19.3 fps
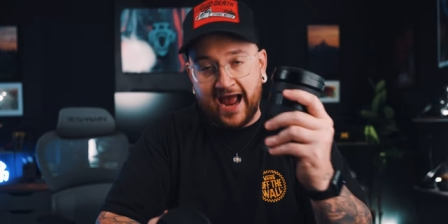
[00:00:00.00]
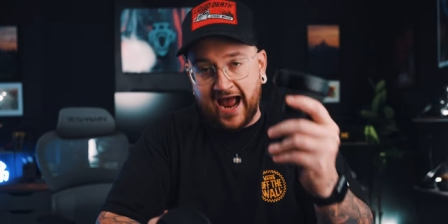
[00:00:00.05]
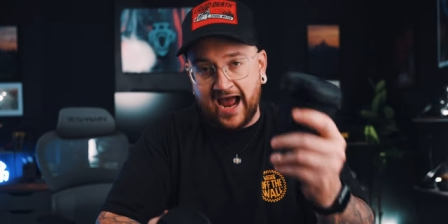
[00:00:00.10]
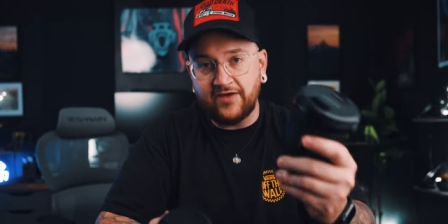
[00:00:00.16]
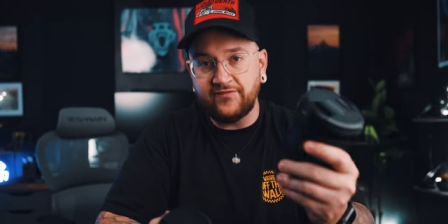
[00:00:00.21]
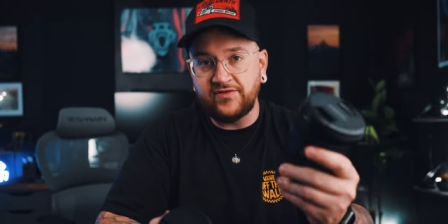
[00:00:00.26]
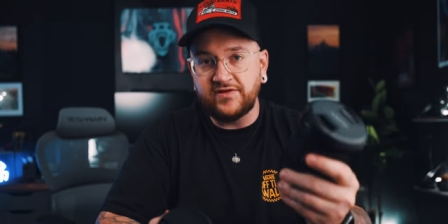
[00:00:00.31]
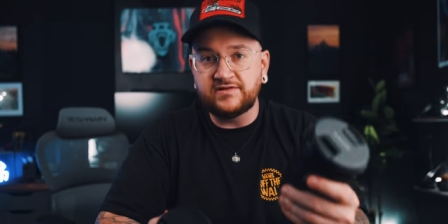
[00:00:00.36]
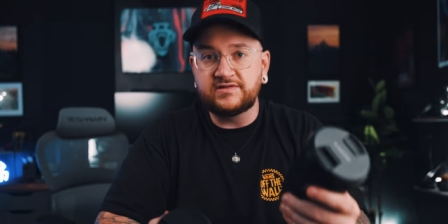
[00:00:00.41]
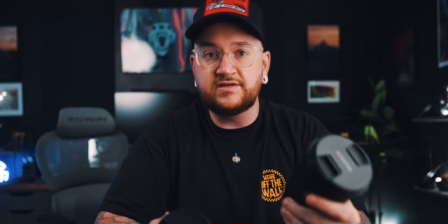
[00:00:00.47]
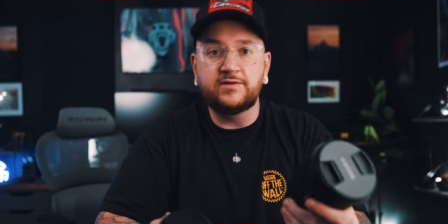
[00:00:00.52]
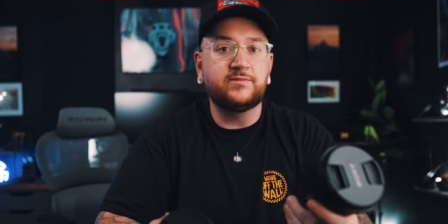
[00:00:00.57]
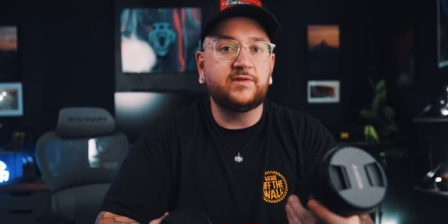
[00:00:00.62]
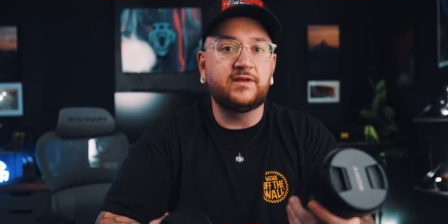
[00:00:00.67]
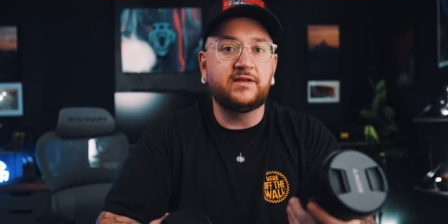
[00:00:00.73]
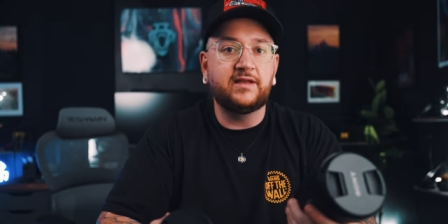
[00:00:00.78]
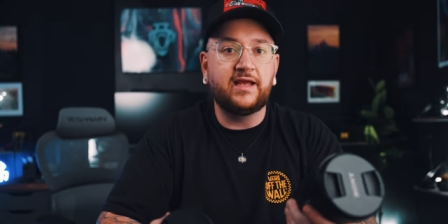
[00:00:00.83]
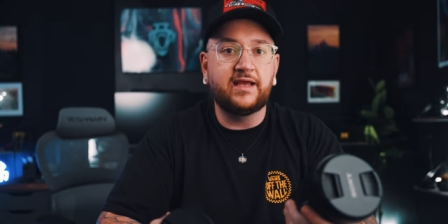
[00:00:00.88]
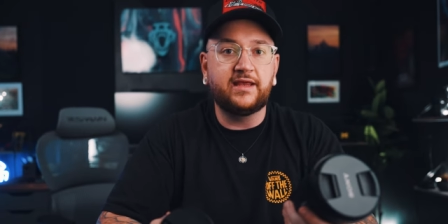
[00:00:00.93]
having
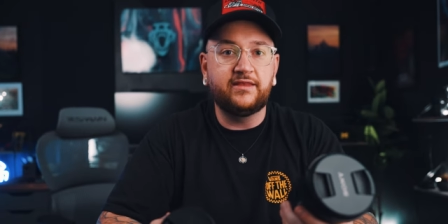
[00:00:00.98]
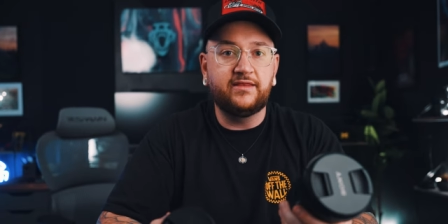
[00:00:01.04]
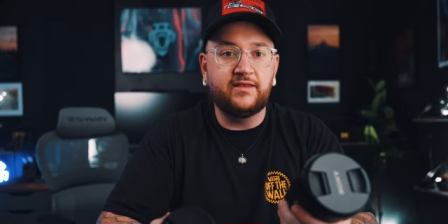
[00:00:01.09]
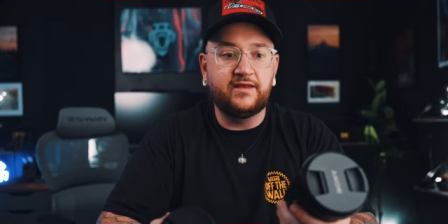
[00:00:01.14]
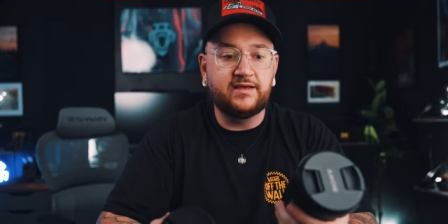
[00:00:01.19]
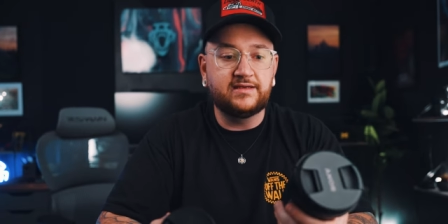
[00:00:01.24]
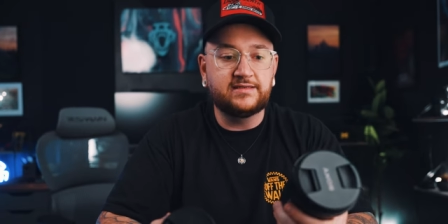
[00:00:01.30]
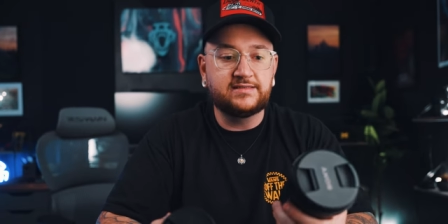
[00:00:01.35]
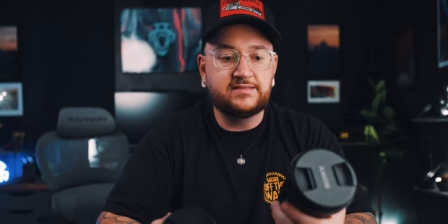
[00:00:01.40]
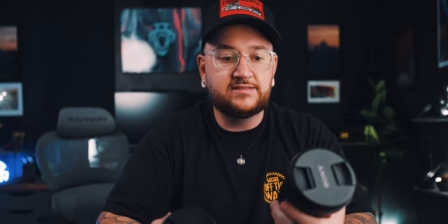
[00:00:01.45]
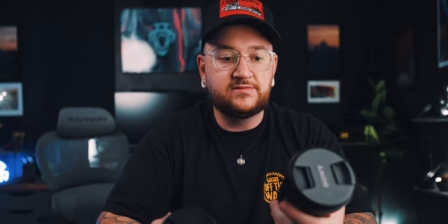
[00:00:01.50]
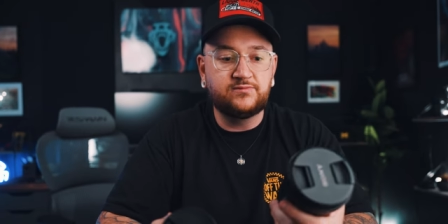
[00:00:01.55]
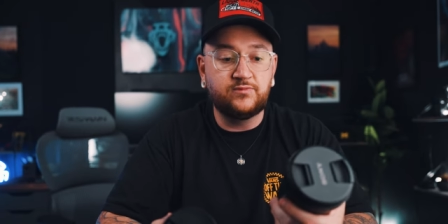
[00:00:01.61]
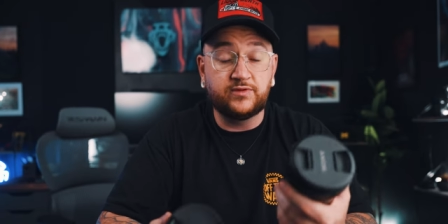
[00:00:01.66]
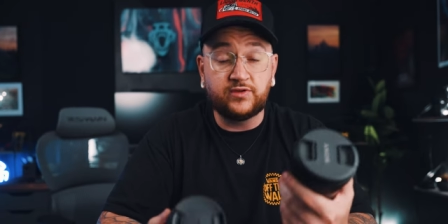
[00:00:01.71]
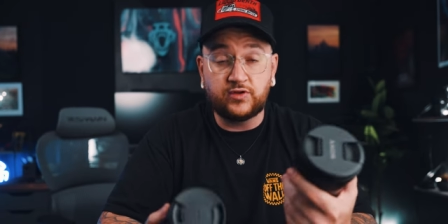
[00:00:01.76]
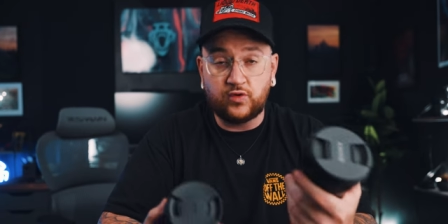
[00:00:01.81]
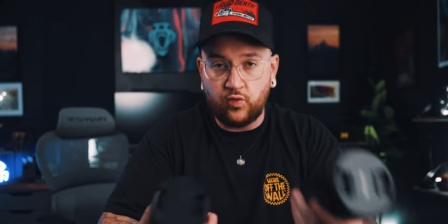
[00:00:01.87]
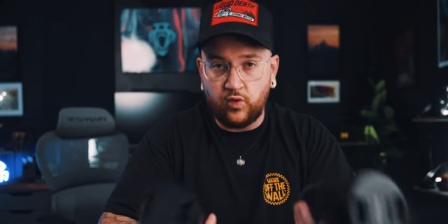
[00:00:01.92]
something like this
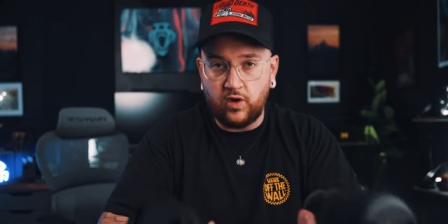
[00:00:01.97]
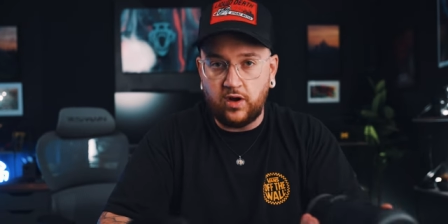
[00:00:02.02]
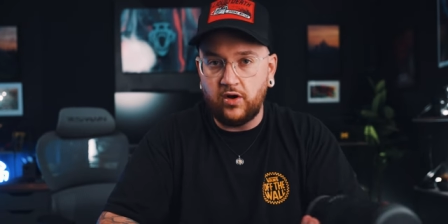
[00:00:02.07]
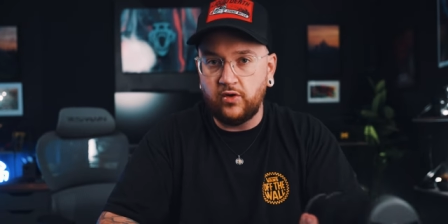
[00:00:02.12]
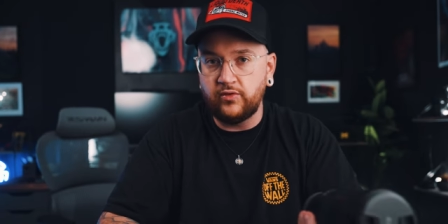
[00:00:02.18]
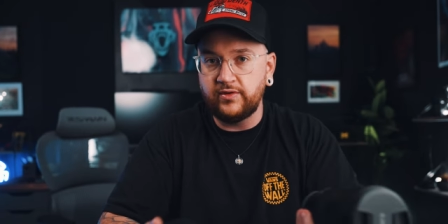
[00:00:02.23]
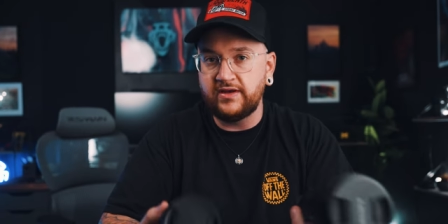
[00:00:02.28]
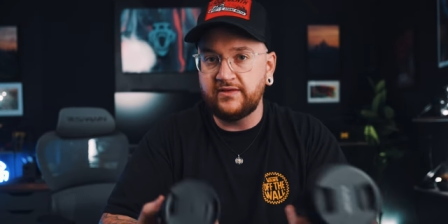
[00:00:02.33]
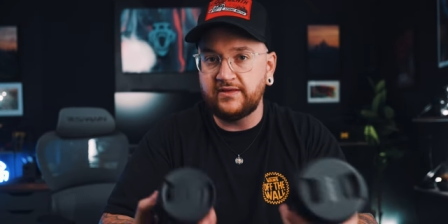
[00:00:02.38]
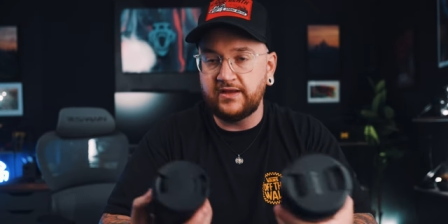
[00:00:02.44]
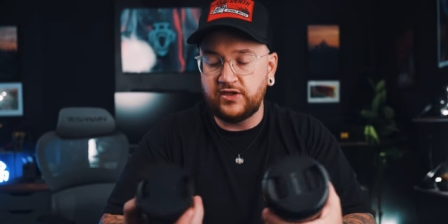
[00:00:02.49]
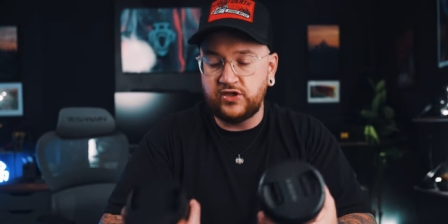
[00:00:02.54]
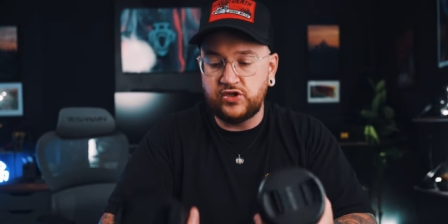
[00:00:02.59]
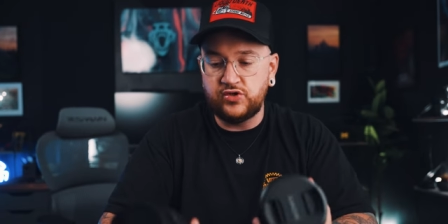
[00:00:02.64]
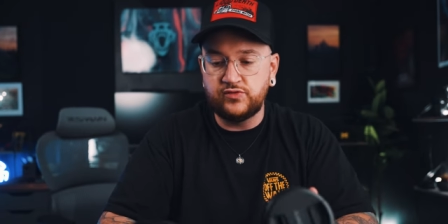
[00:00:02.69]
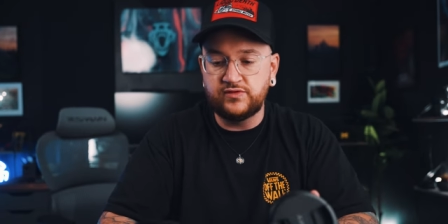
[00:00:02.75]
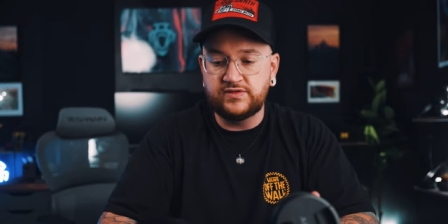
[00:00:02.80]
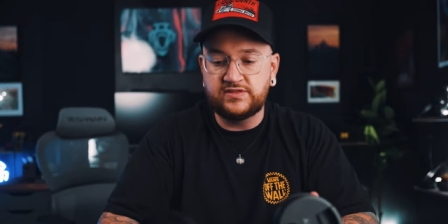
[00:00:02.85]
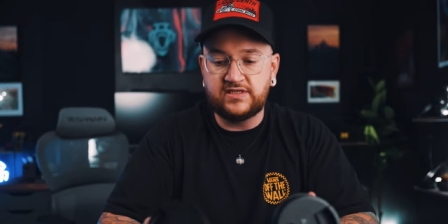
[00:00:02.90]
with quality that
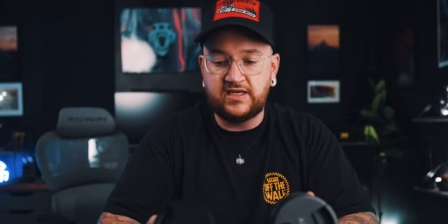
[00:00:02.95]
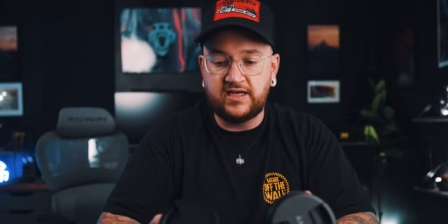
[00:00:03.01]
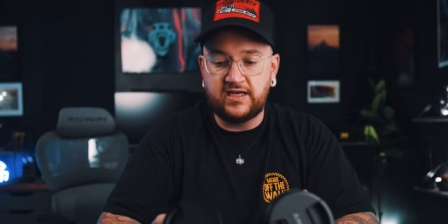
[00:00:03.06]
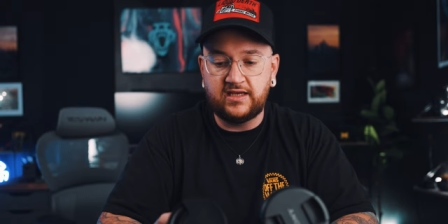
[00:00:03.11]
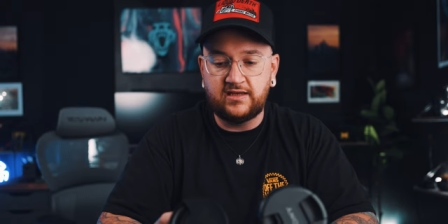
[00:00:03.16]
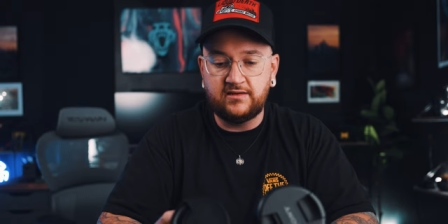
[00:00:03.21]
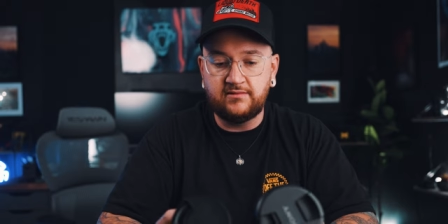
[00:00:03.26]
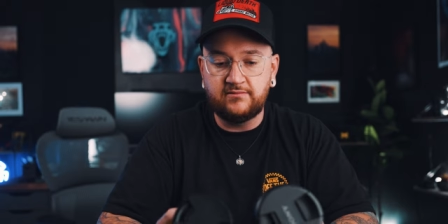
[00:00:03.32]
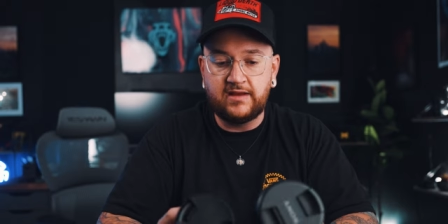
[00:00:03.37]
you've seen,